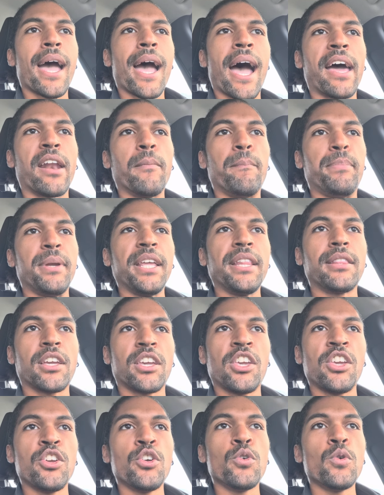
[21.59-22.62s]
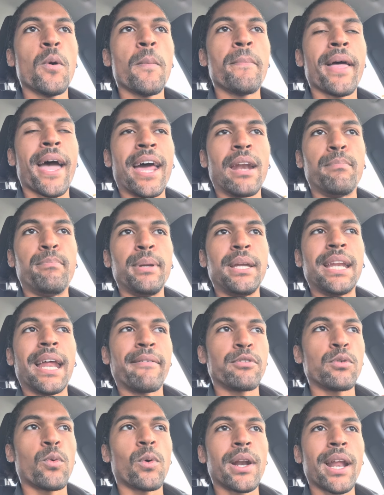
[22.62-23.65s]
how to beat the queue, how to beat
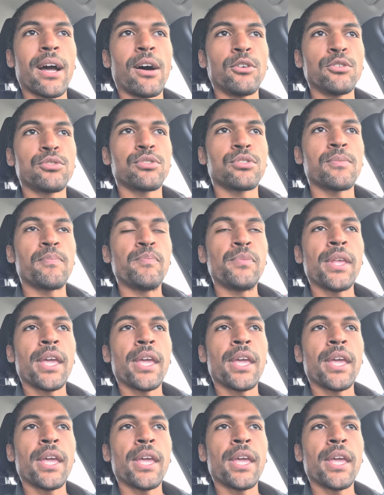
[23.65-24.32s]
everyone else,